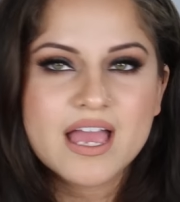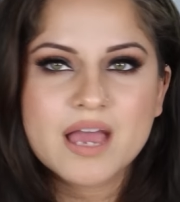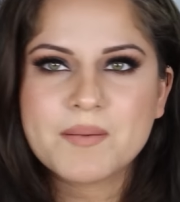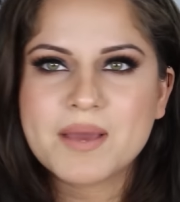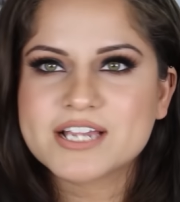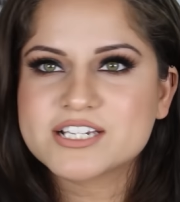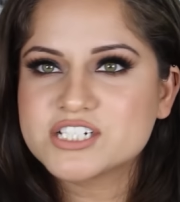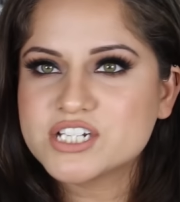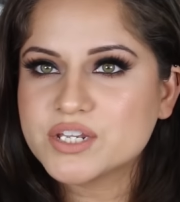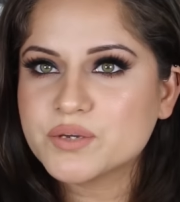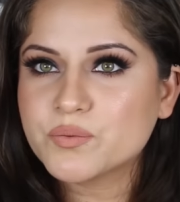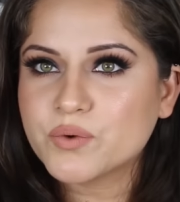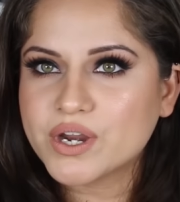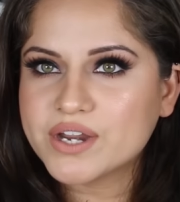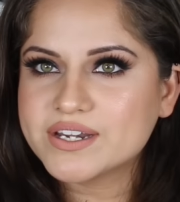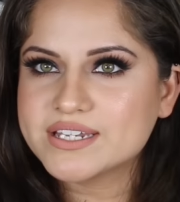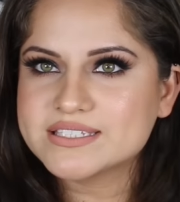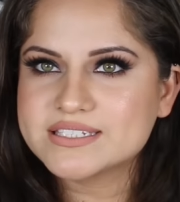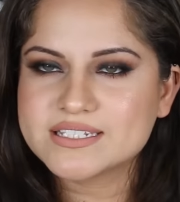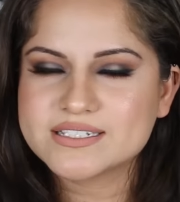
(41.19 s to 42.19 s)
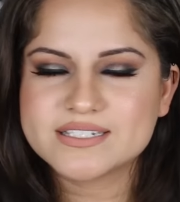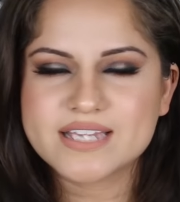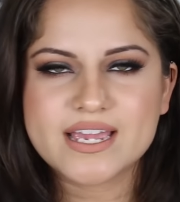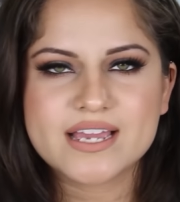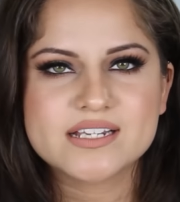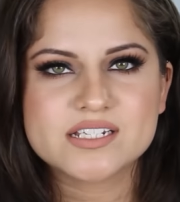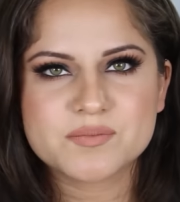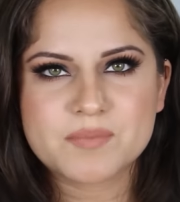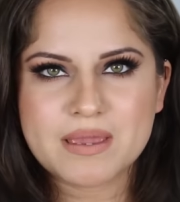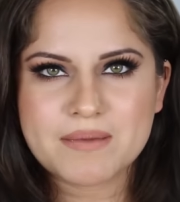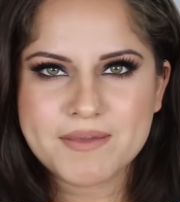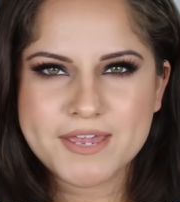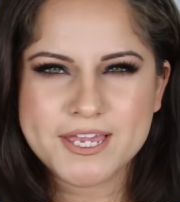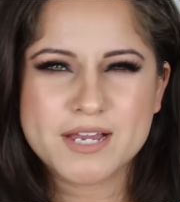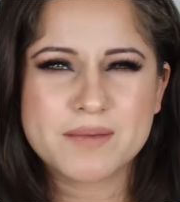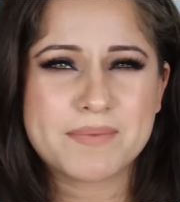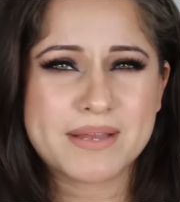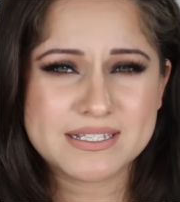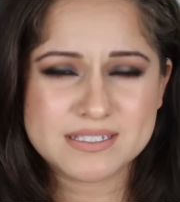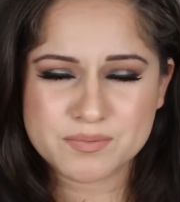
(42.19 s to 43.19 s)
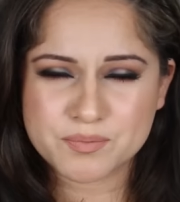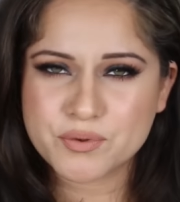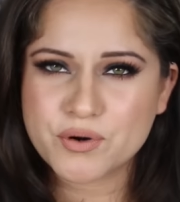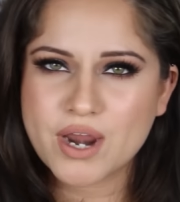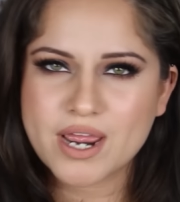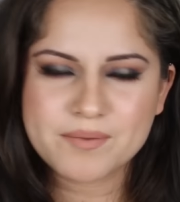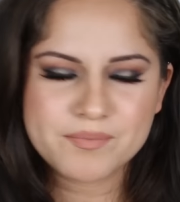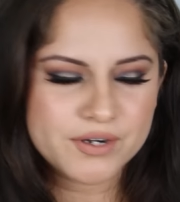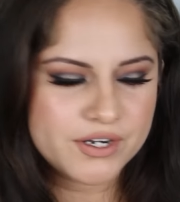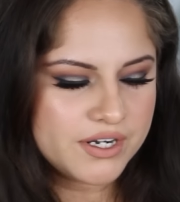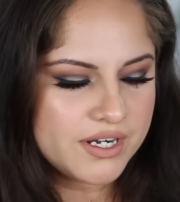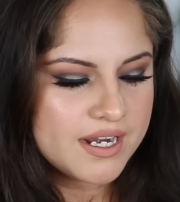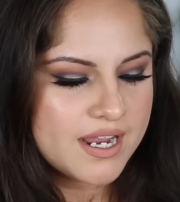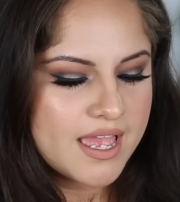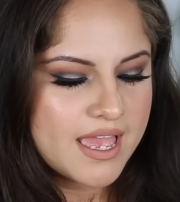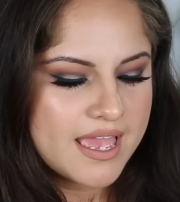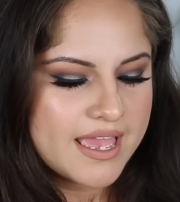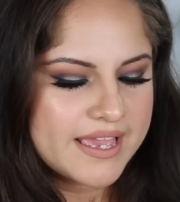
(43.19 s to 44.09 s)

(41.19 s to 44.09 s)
I'm actually wearing it today under my makeup as a primer.